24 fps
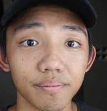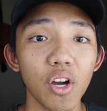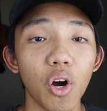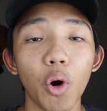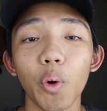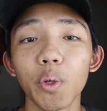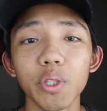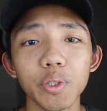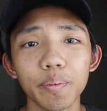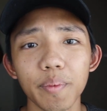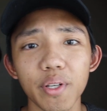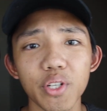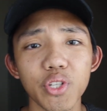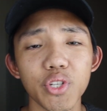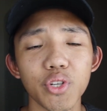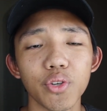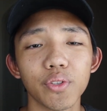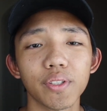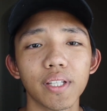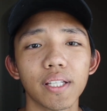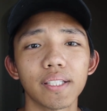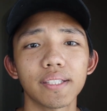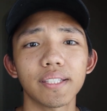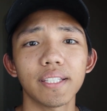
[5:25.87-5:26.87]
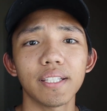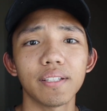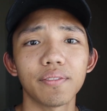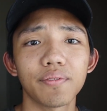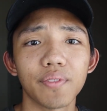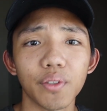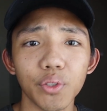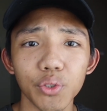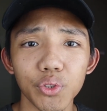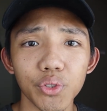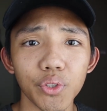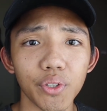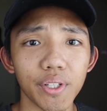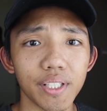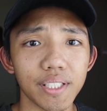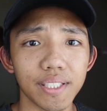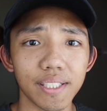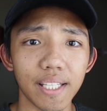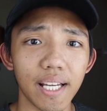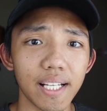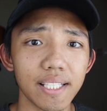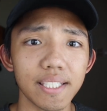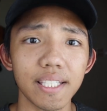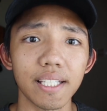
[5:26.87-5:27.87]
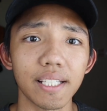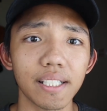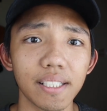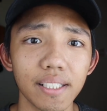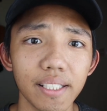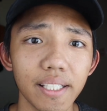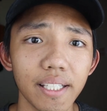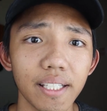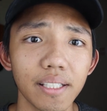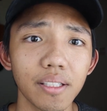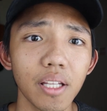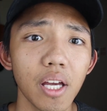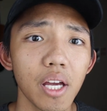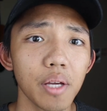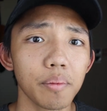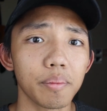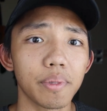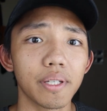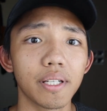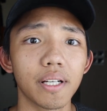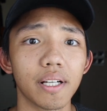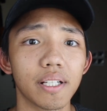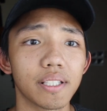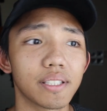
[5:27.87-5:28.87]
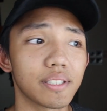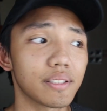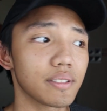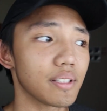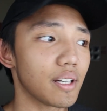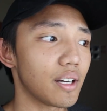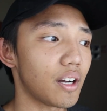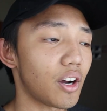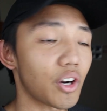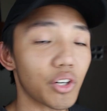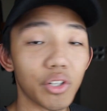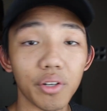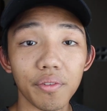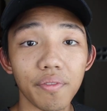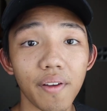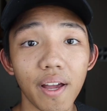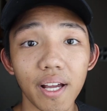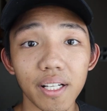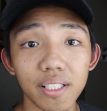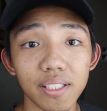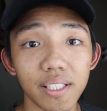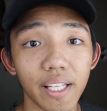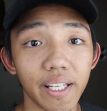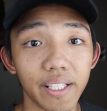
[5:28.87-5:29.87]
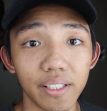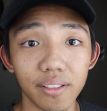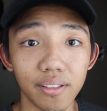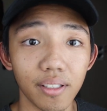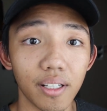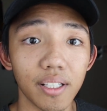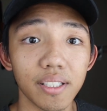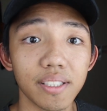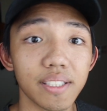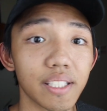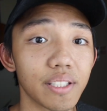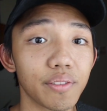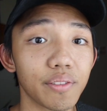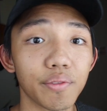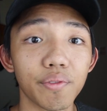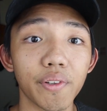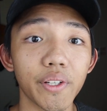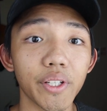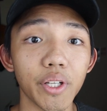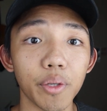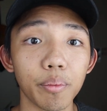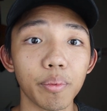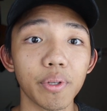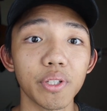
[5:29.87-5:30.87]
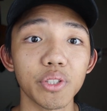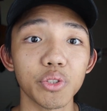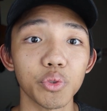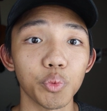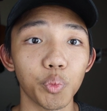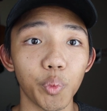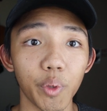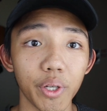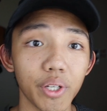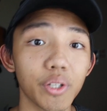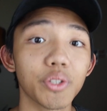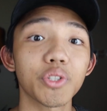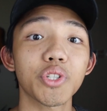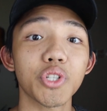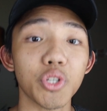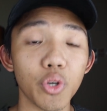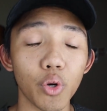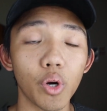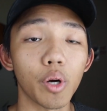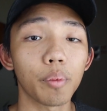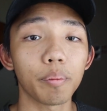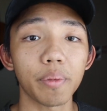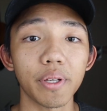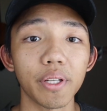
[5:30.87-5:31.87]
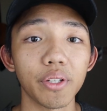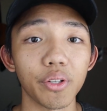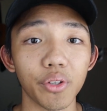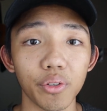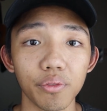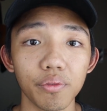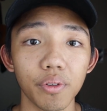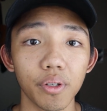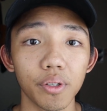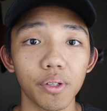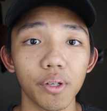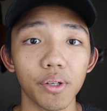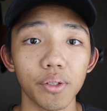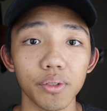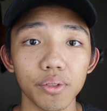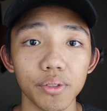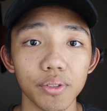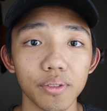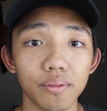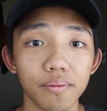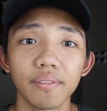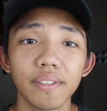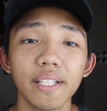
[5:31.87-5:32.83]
Always make sure that the filter is nice and clean because artifacts like dust and fingerprints will show up in your photos.